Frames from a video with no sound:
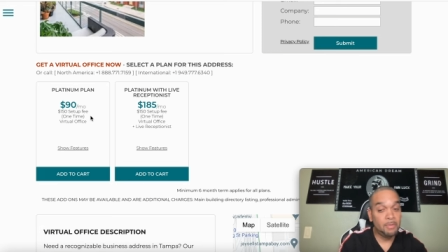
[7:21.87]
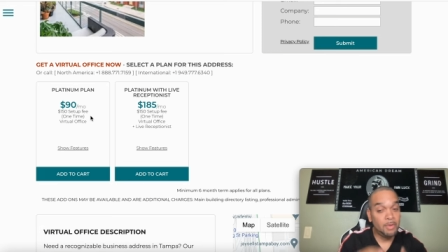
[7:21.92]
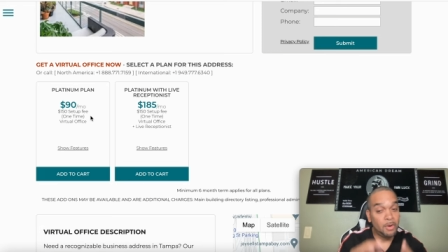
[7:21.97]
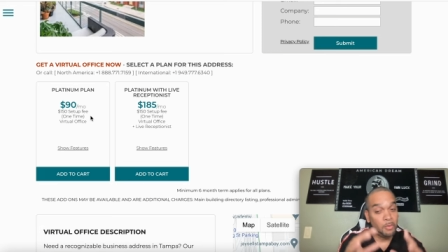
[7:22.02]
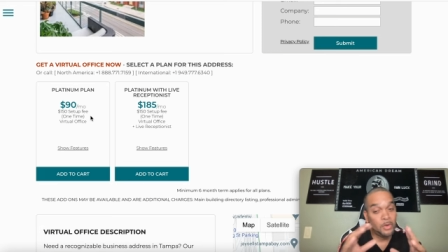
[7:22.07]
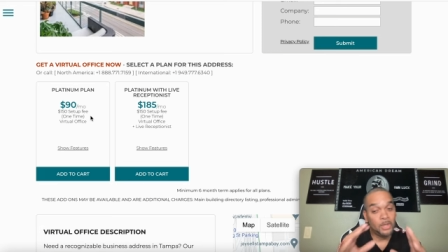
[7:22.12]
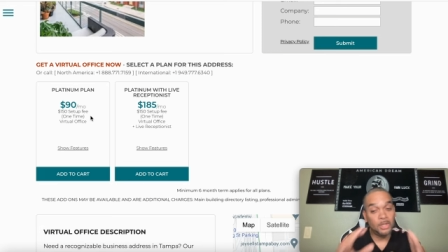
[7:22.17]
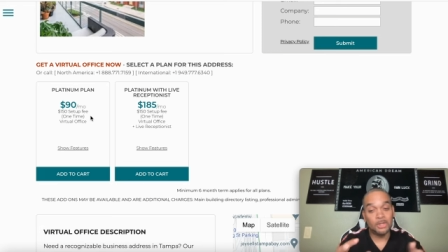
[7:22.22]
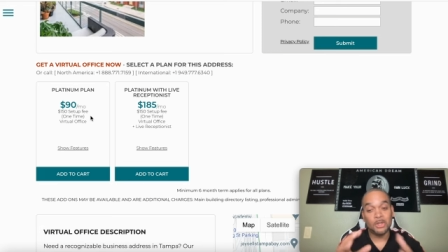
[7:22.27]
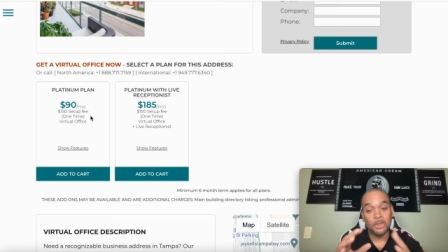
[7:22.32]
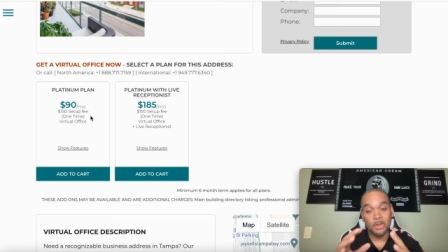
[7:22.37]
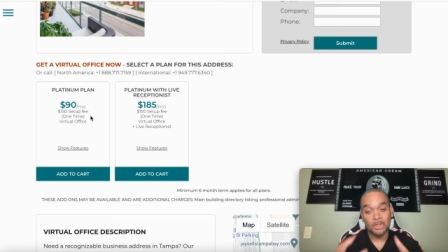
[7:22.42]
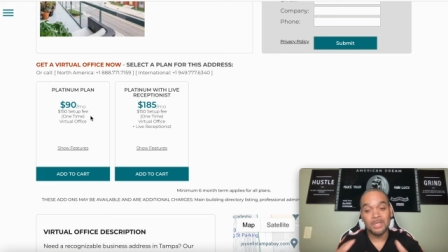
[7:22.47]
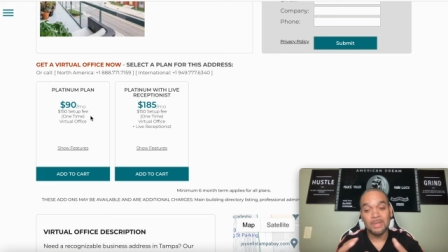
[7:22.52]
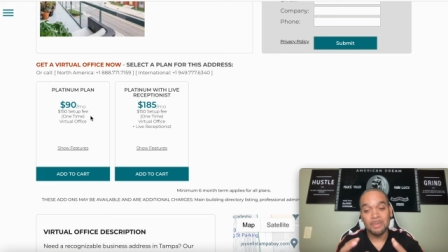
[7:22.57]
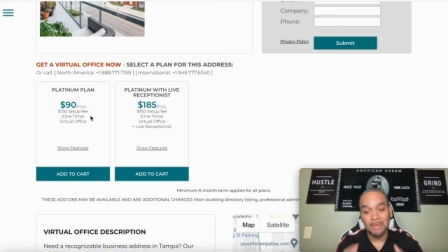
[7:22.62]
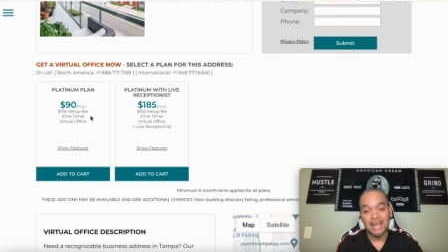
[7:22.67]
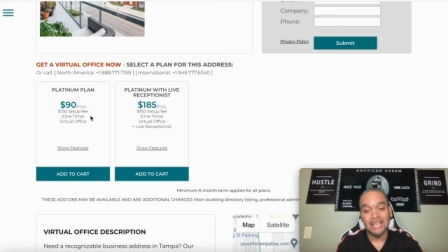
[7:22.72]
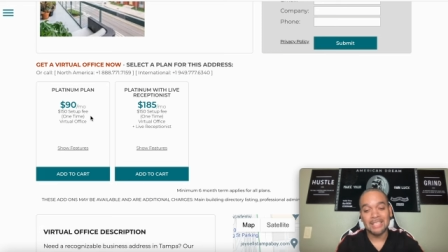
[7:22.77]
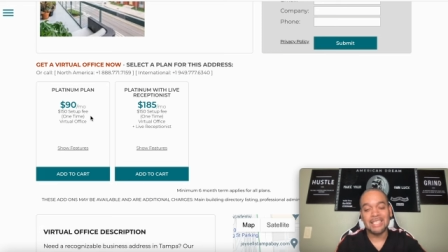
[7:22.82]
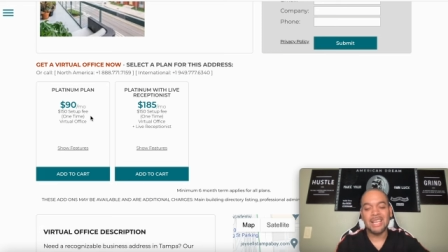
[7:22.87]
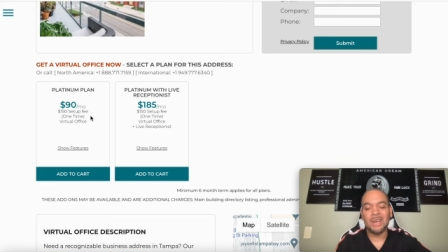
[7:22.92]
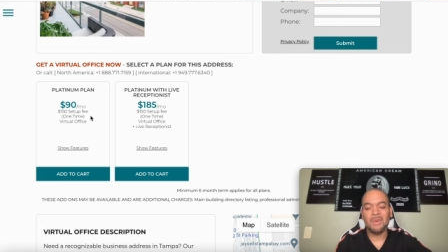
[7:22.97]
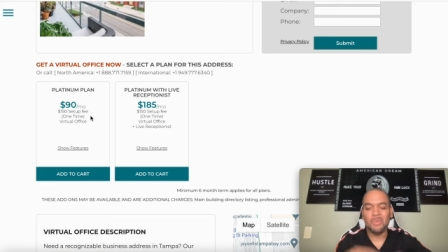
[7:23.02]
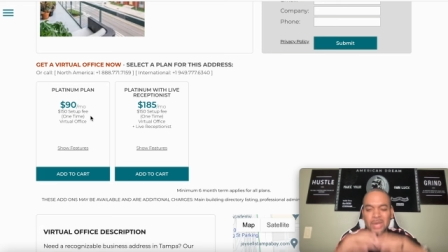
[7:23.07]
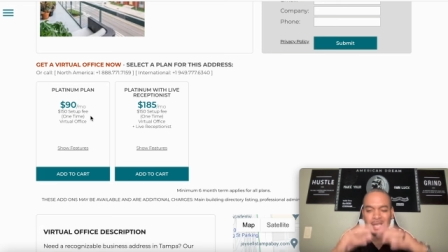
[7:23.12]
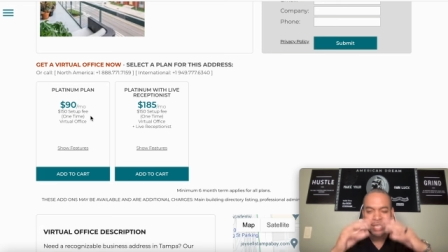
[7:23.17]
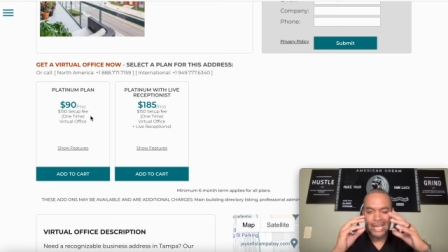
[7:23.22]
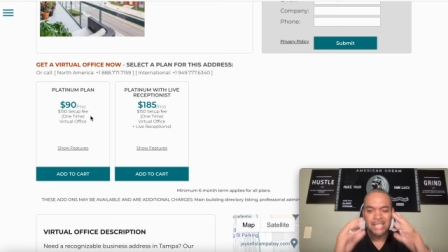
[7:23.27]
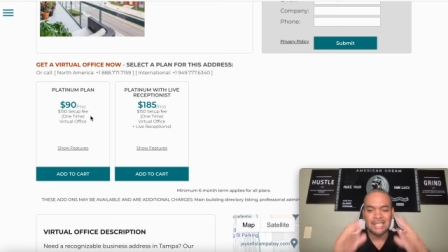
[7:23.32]
But we talked about
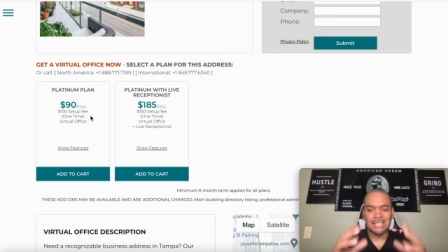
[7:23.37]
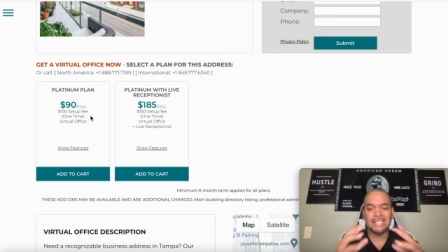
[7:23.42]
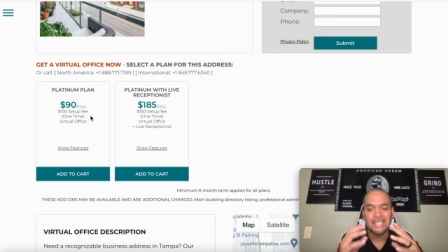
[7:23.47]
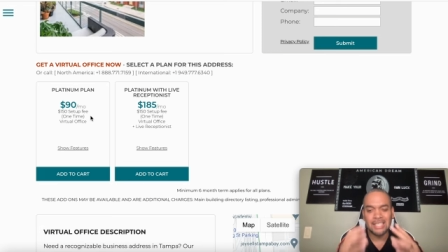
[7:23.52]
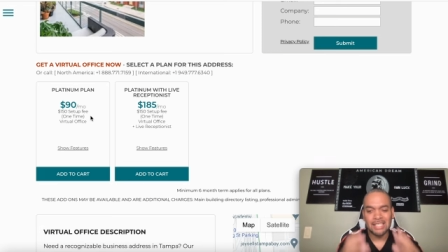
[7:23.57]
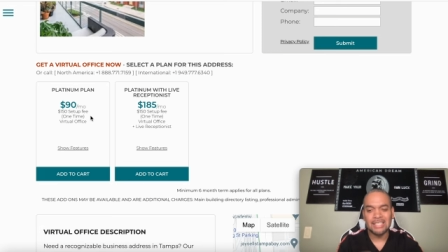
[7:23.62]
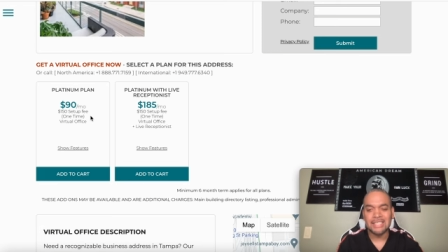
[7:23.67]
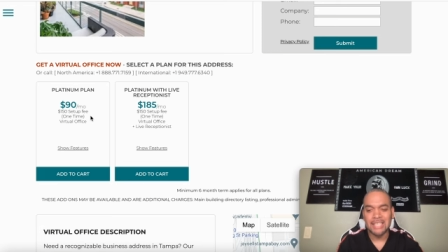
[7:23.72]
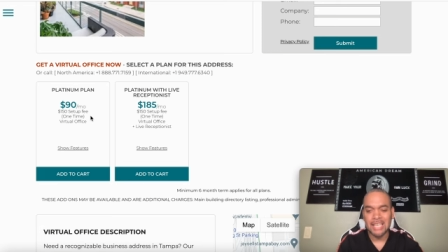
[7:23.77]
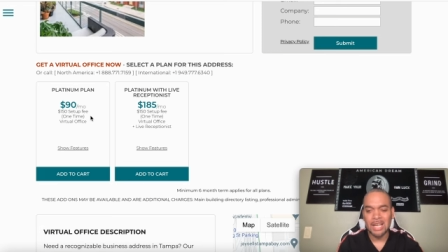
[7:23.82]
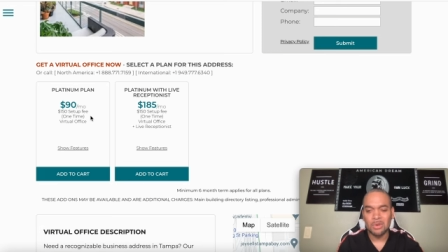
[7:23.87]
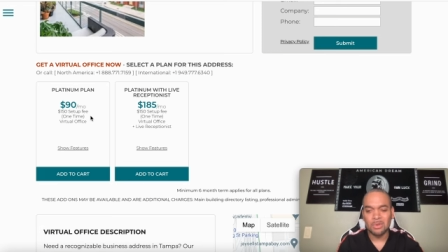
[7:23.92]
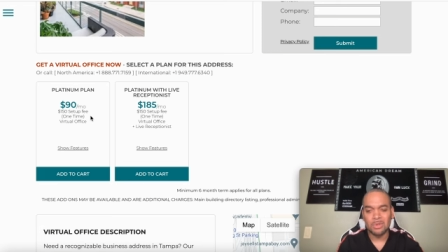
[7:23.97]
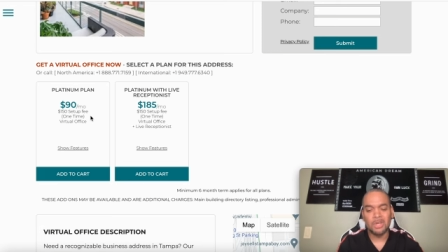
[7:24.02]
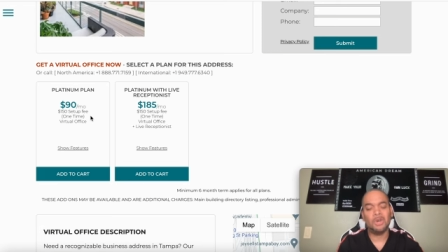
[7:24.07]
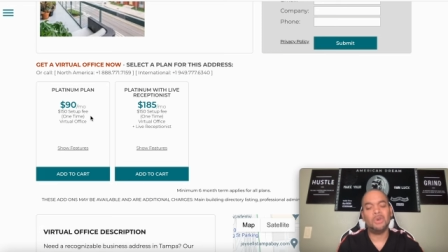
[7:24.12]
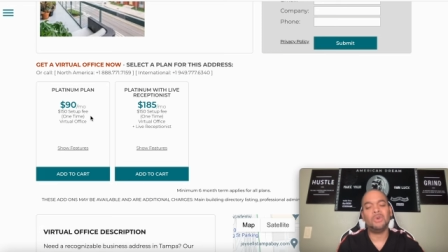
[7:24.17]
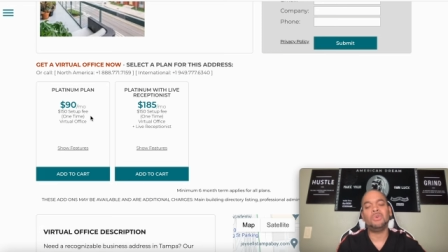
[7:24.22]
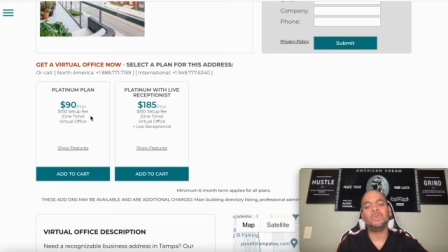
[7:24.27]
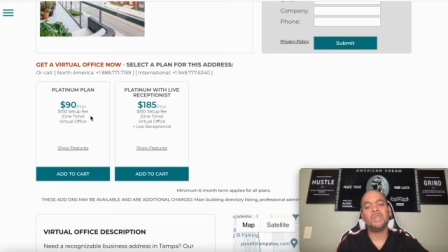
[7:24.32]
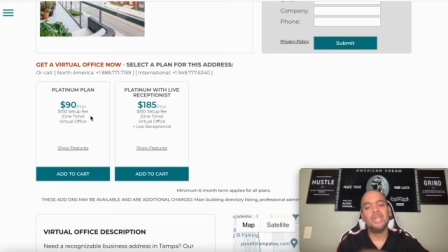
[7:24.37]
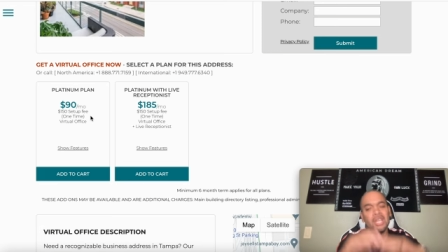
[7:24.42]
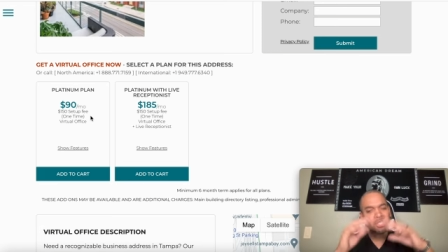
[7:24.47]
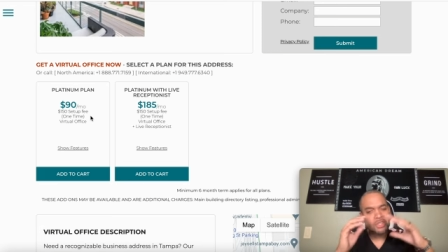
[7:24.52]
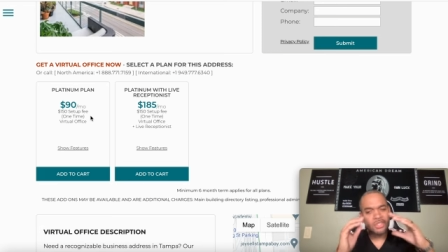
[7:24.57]
that. We got the discount code.